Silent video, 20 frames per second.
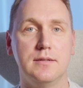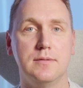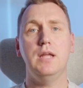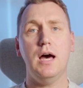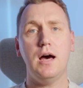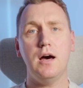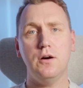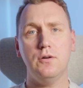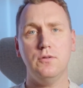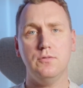
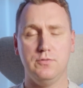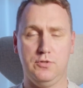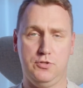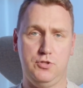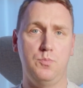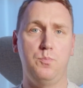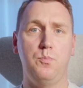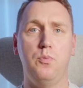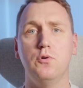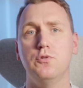Now,
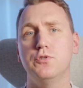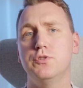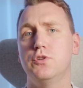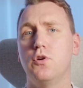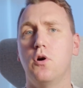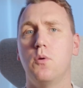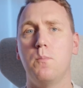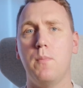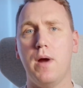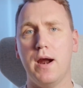suppose
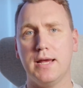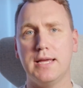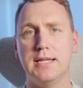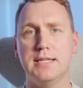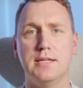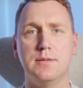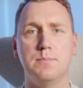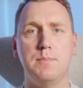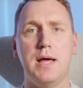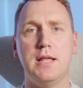your
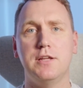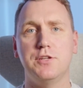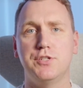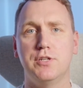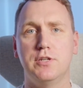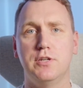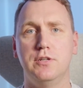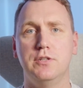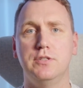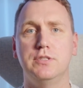marketing
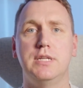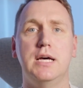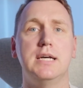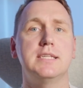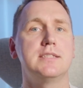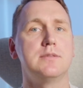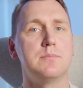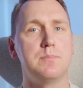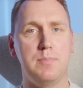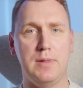manager
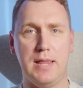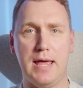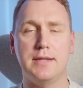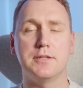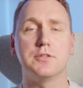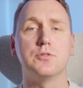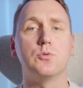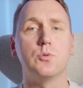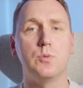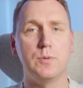doesn't
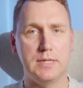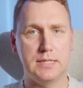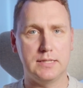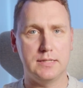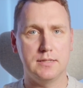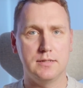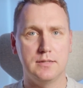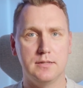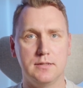plan to quit.